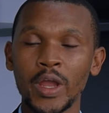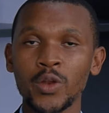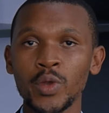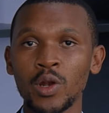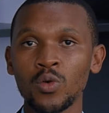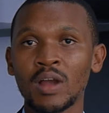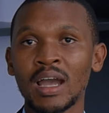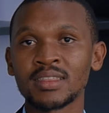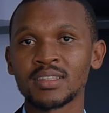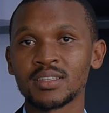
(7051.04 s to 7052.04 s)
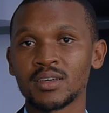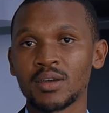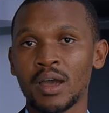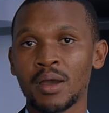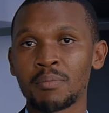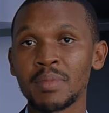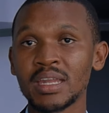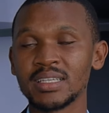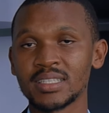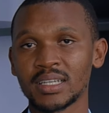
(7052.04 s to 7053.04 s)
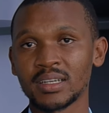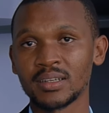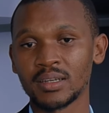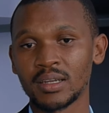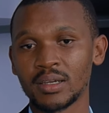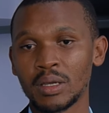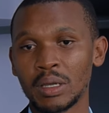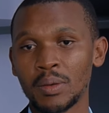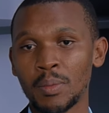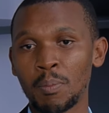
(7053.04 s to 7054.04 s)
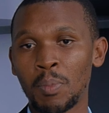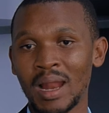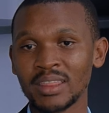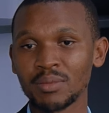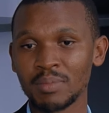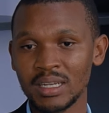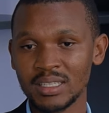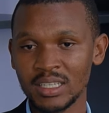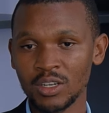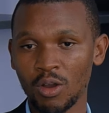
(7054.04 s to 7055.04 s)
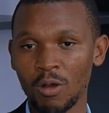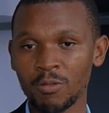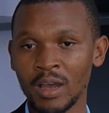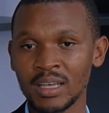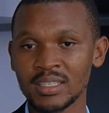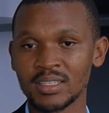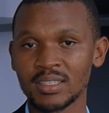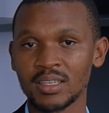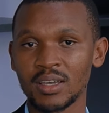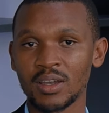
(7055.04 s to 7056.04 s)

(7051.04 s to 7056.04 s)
When we look at uh, medicine, plant medicine offers